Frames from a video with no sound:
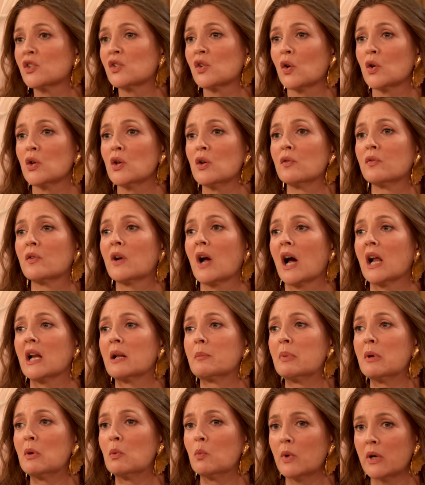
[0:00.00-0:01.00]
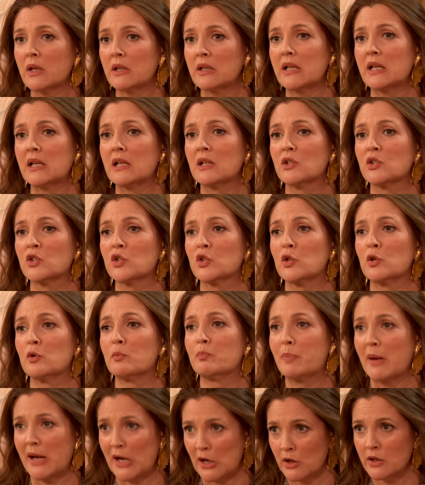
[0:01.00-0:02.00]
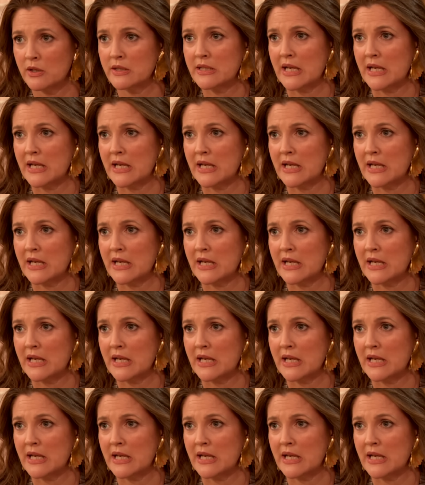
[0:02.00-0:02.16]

So you've got to be willing to bear